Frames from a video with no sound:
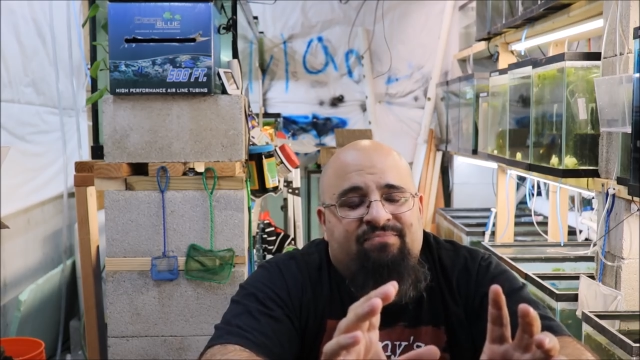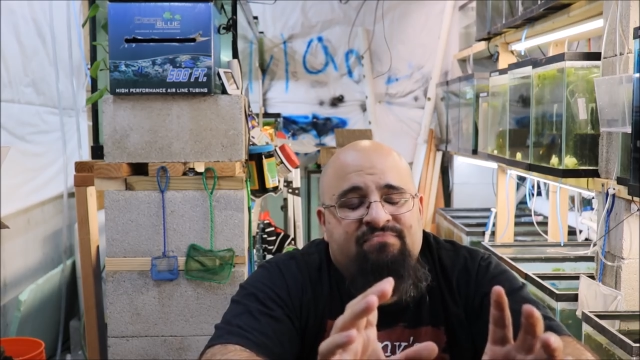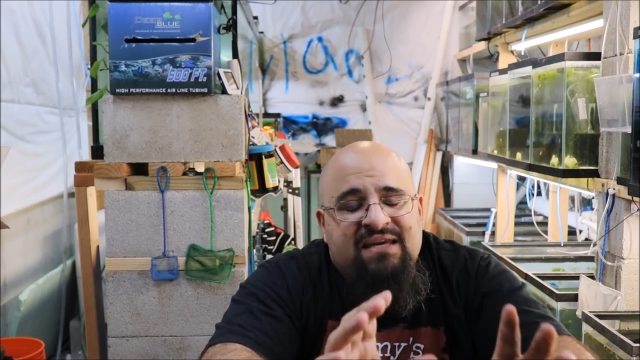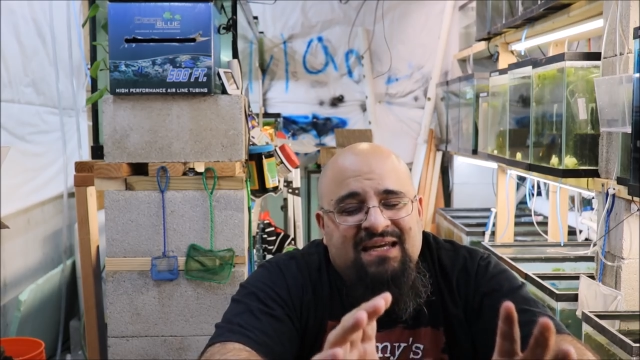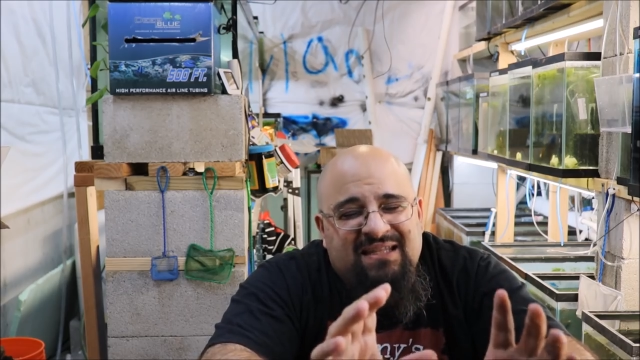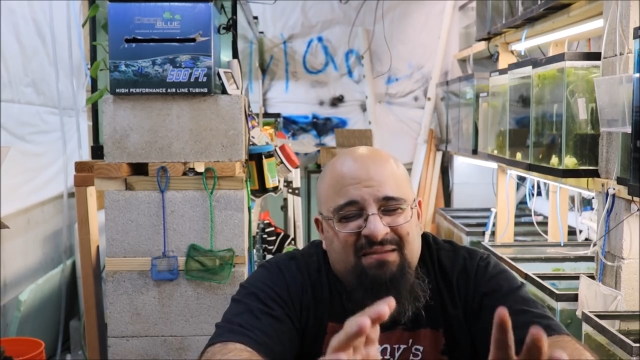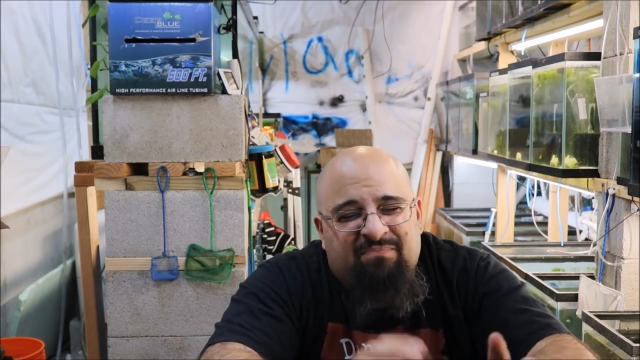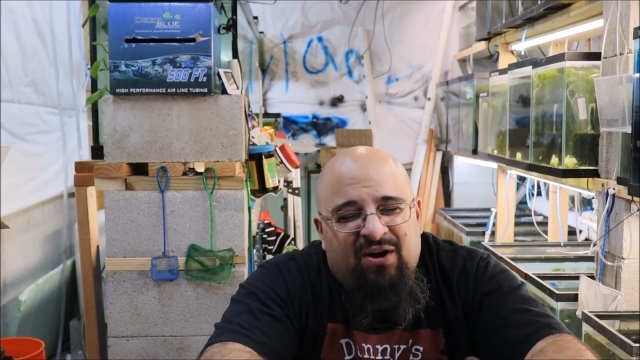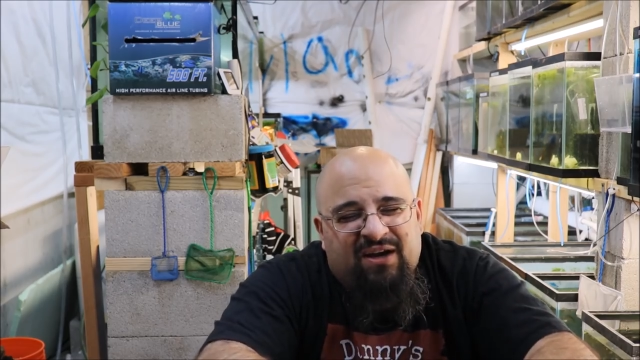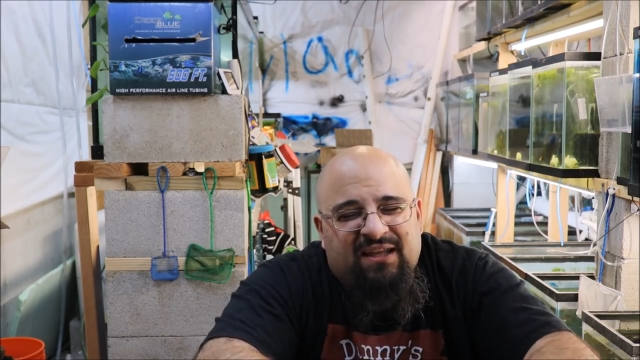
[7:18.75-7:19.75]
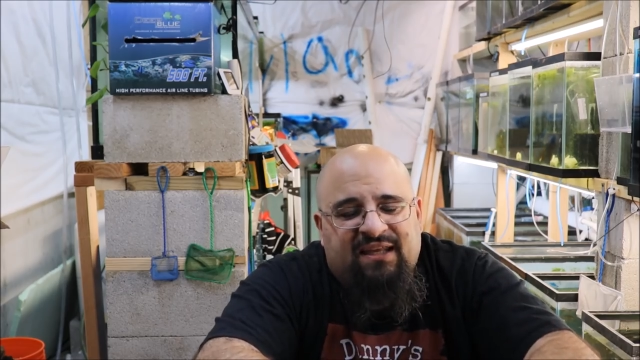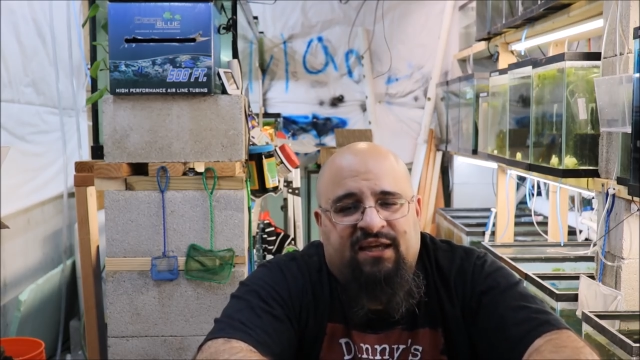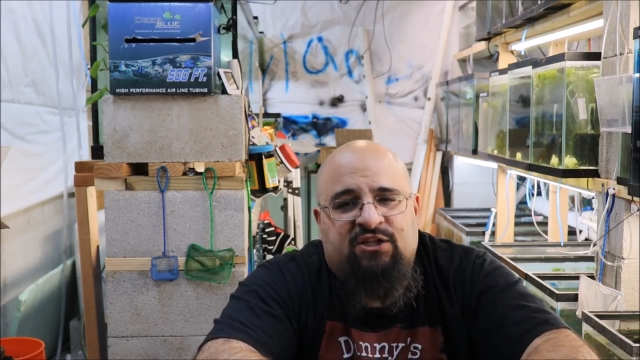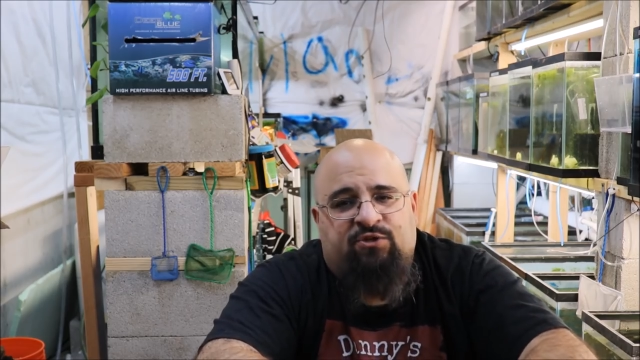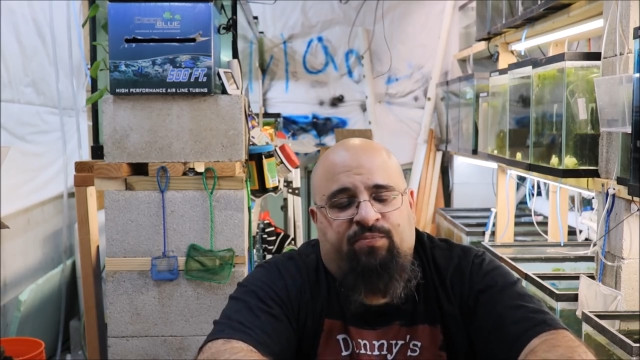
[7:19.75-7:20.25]
me debunking
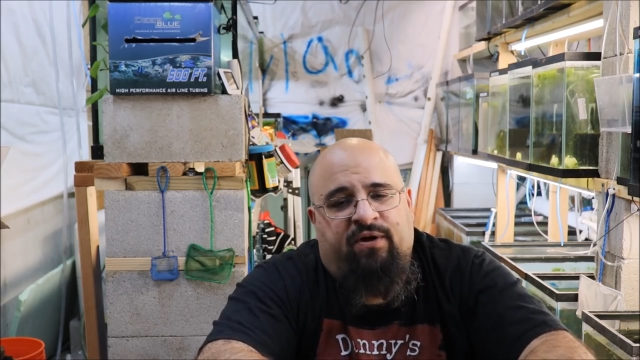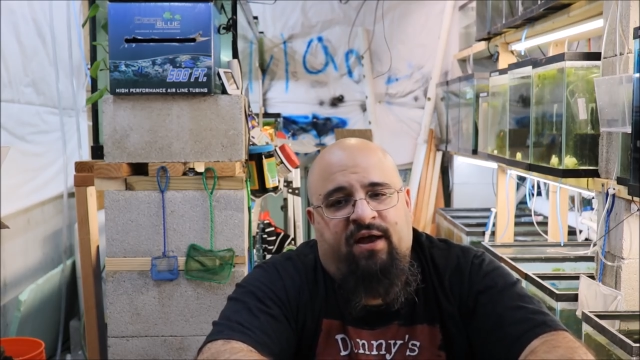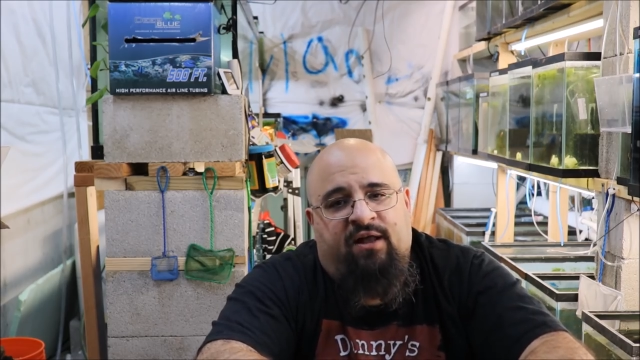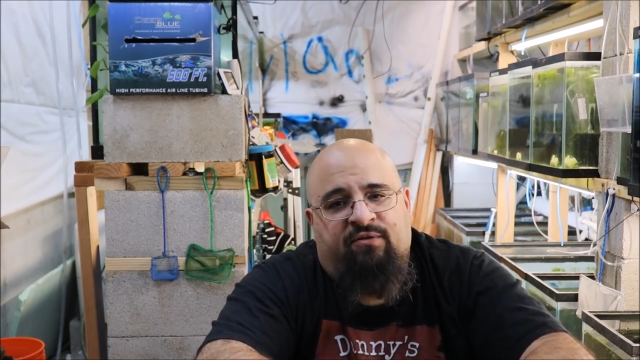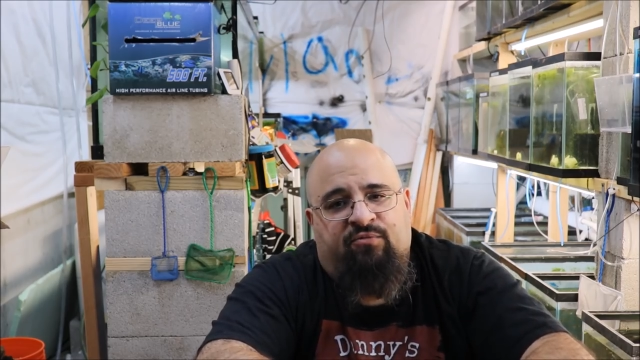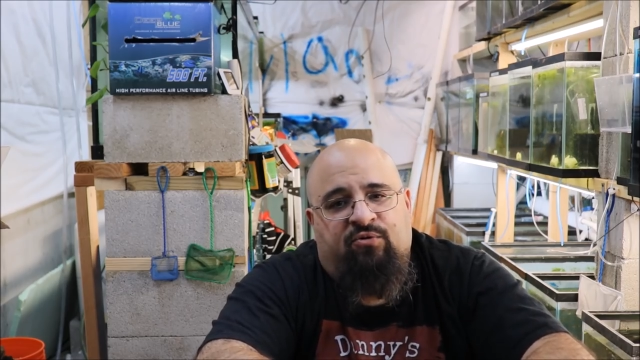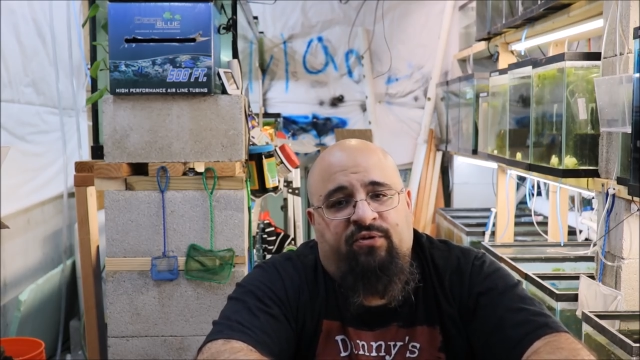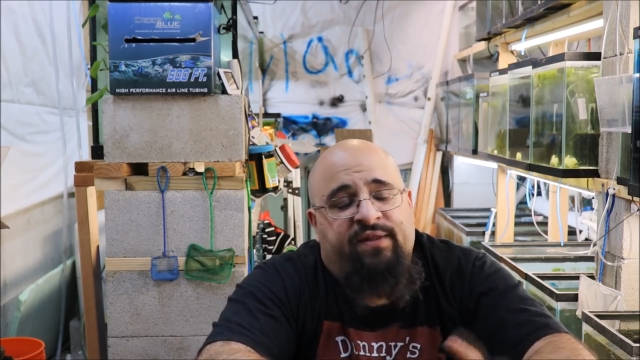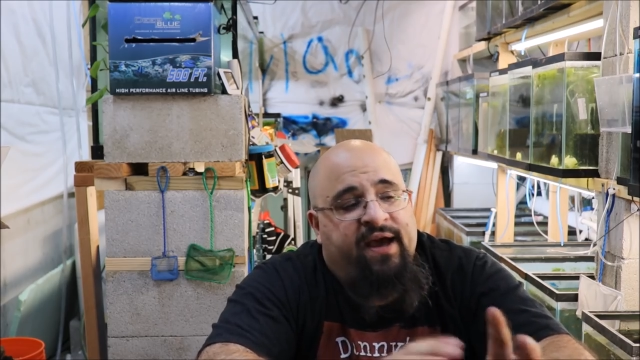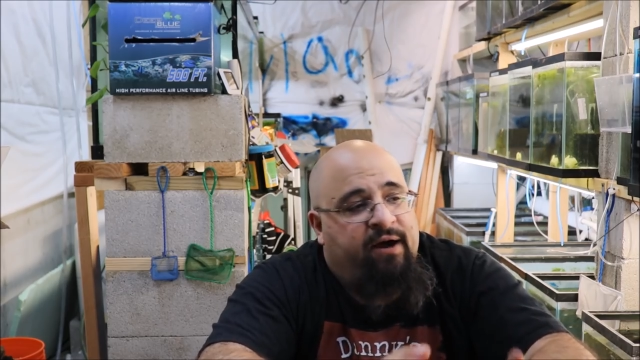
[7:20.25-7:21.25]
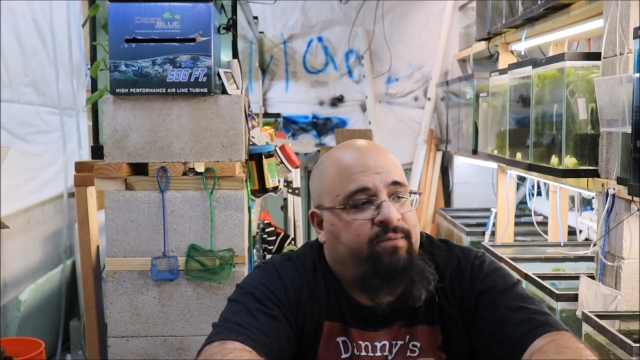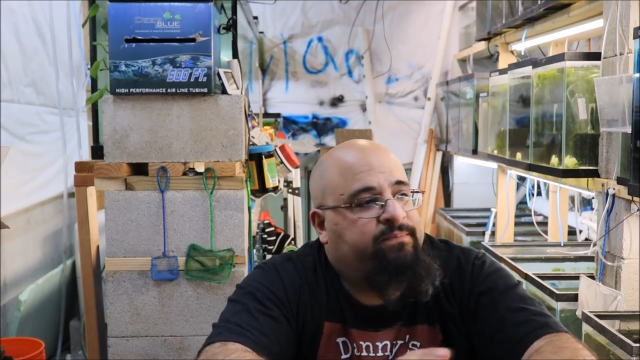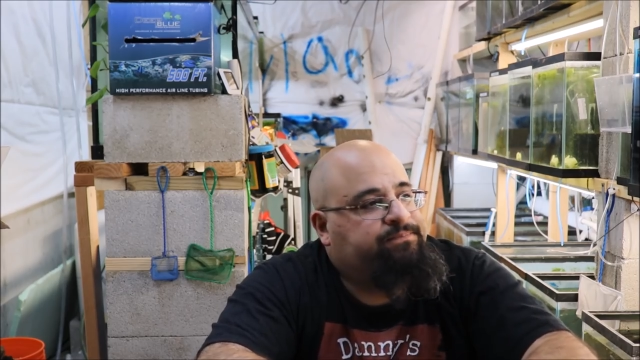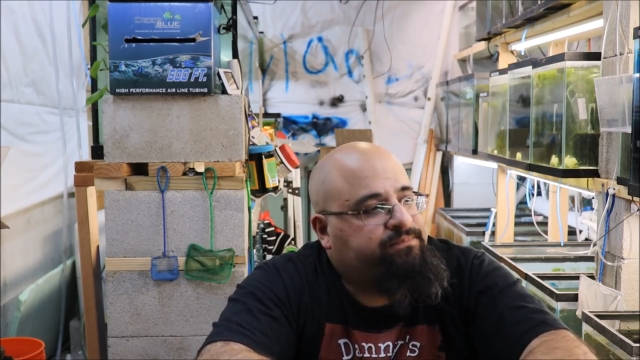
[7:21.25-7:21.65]
the inch per gallon. Now,